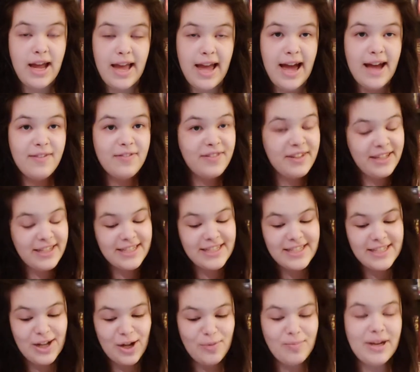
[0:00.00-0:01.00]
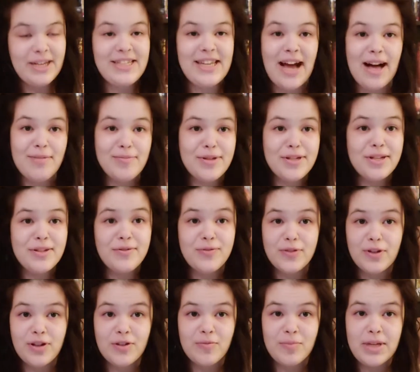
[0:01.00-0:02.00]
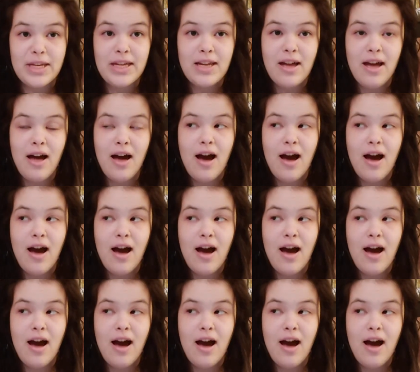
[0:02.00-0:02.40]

I have things on my tablet in front of me,